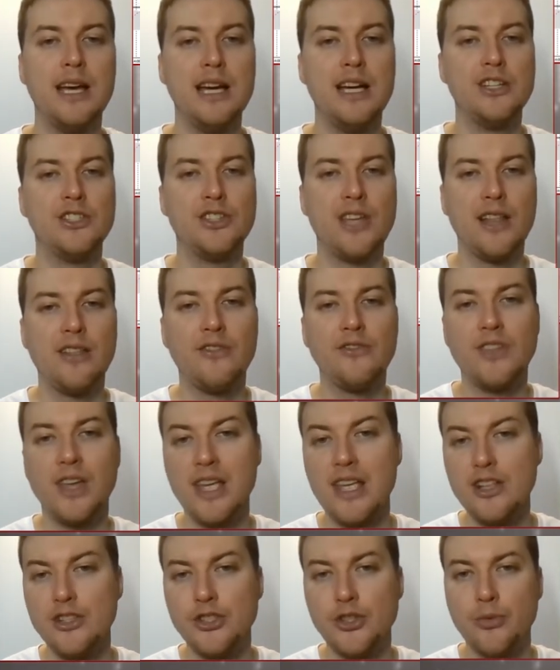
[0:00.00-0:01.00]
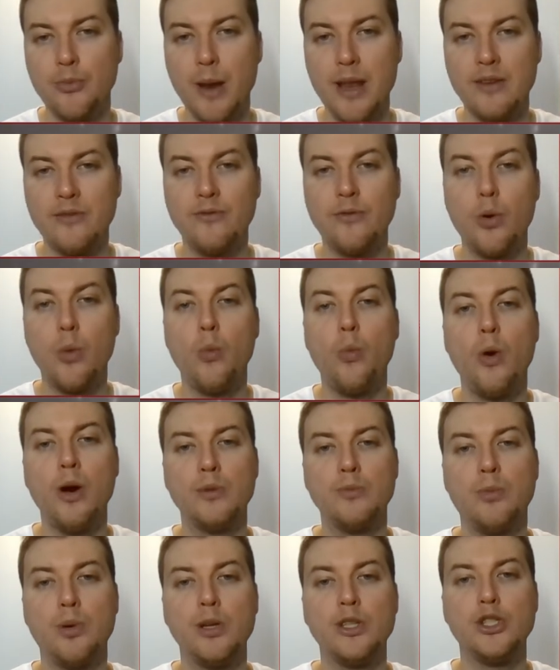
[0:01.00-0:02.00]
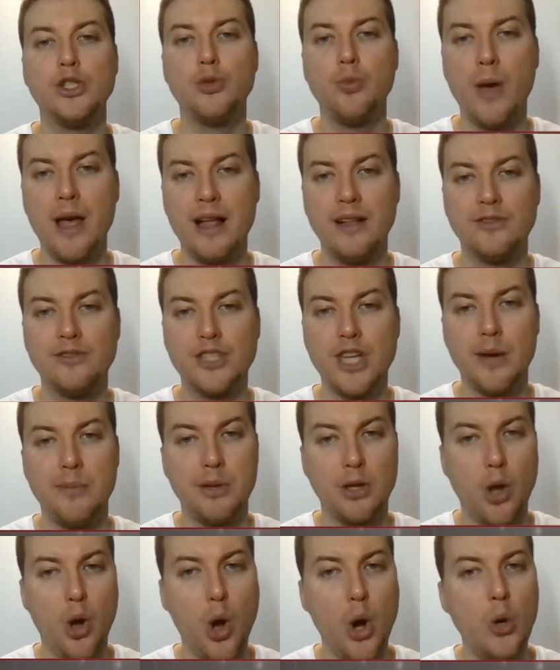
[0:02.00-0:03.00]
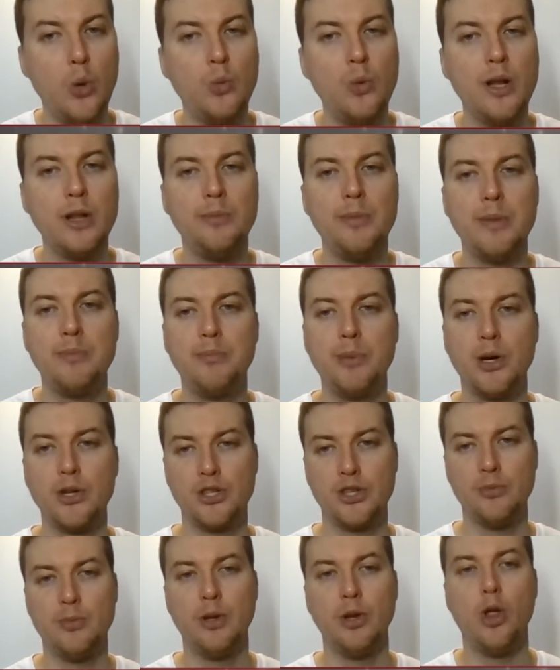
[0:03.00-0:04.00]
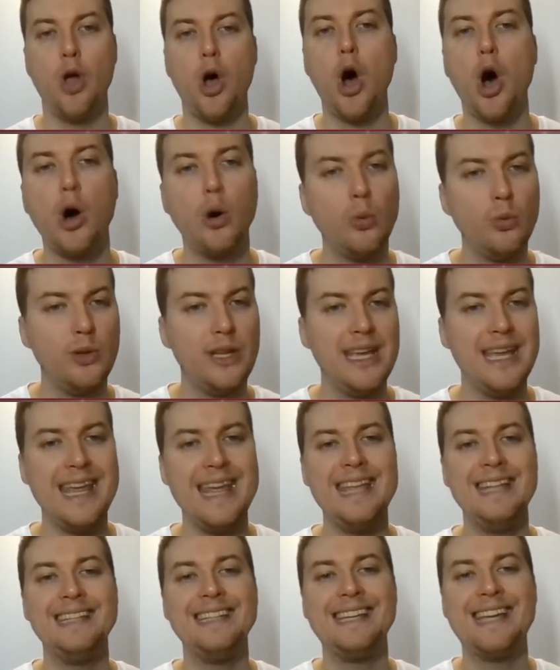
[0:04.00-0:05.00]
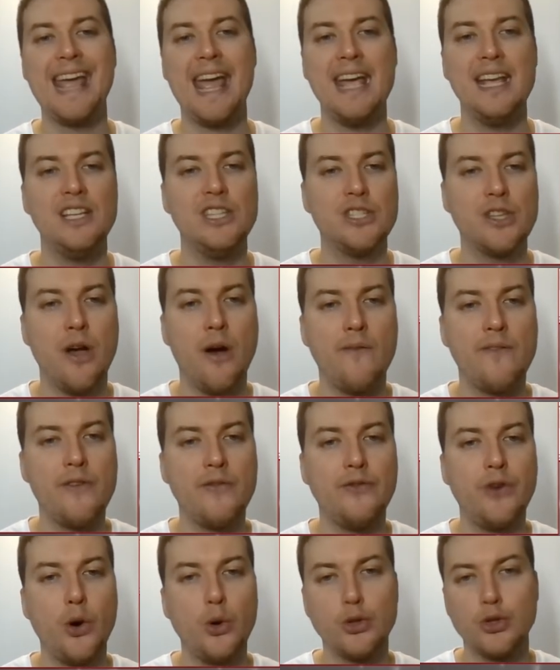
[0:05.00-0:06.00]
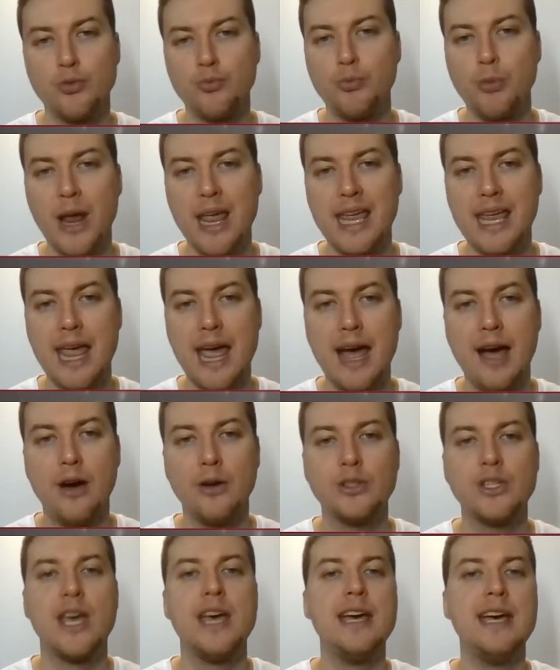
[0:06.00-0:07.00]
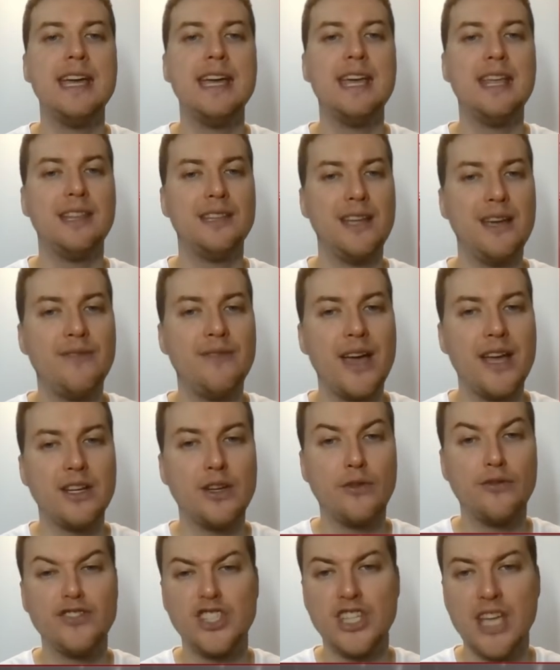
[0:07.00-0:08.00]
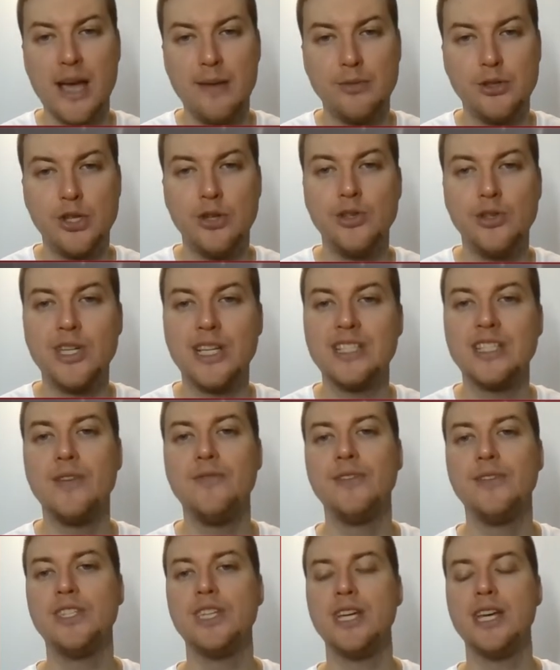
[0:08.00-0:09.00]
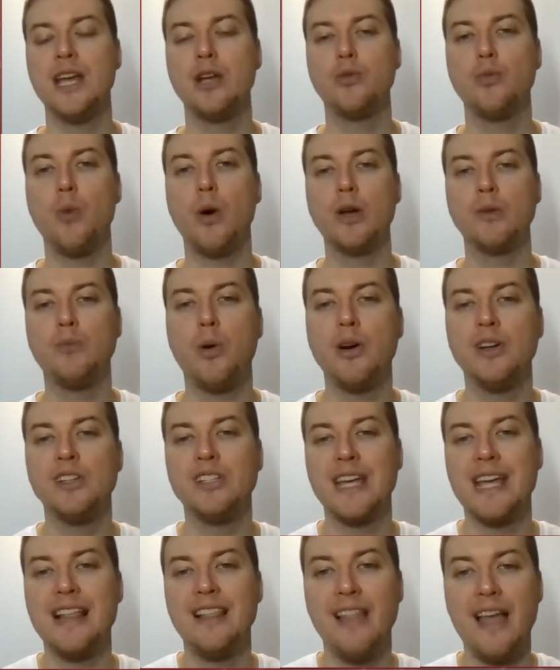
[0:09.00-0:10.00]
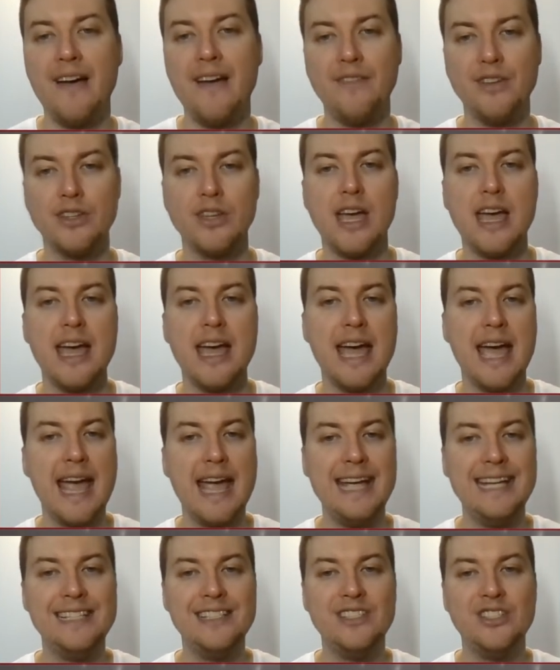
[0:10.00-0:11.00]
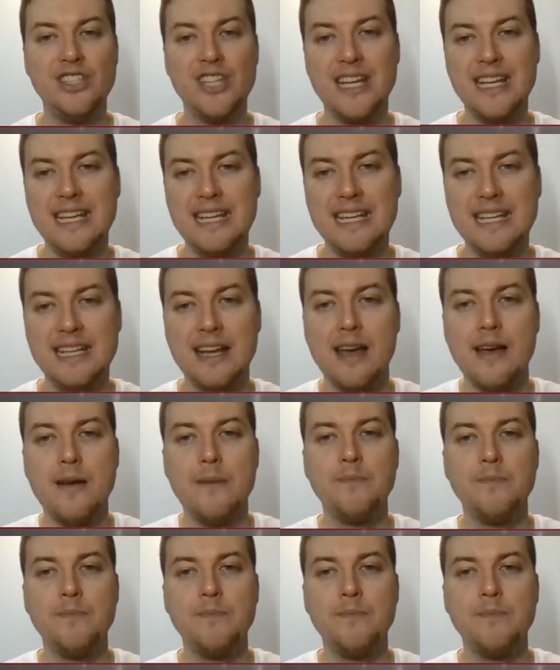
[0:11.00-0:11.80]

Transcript: selling the instrument from 1.12.00 will be possible only in case of a false breakout in the event of subdued activity at 1.11.18.